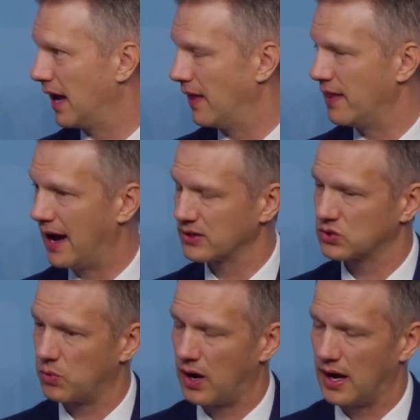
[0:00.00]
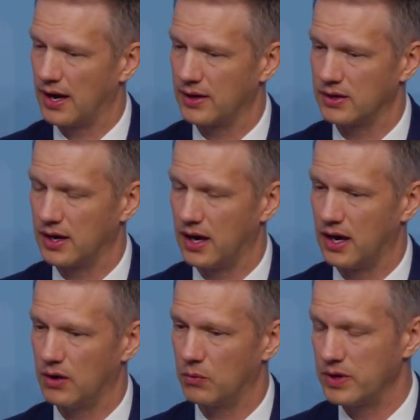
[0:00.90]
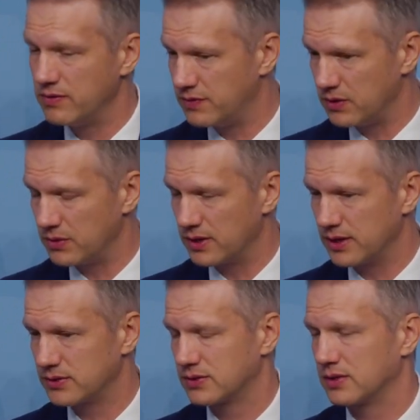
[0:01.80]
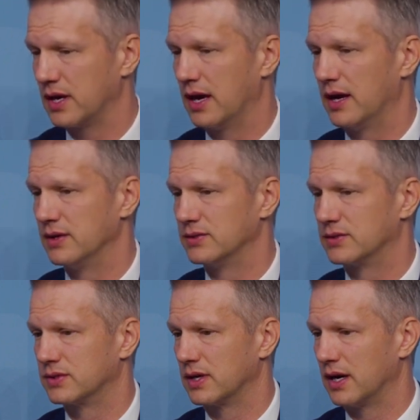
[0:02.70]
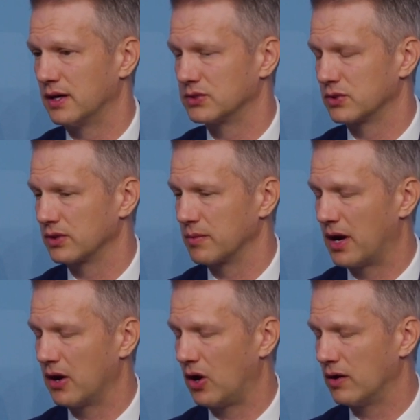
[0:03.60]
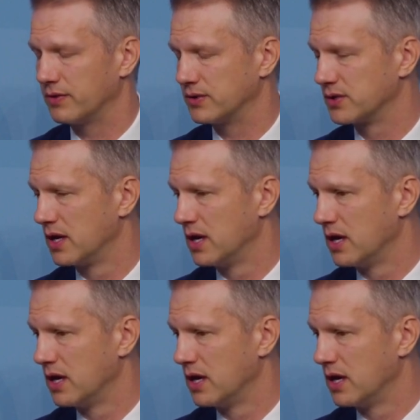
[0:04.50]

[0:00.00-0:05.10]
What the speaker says: And that's why we view this as, certainly my office,